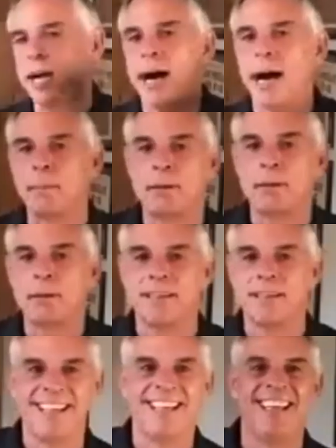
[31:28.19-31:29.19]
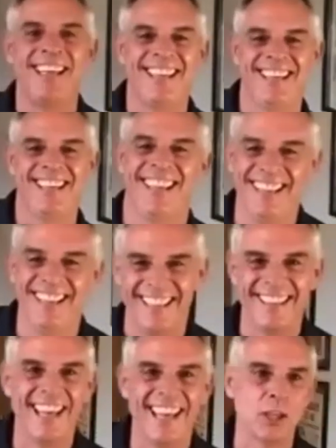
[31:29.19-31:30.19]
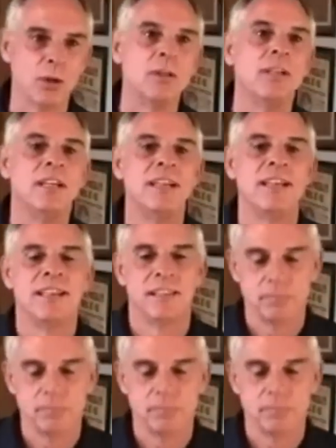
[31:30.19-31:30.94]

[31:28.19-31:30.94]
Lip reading: that we've done. Thank you so much. You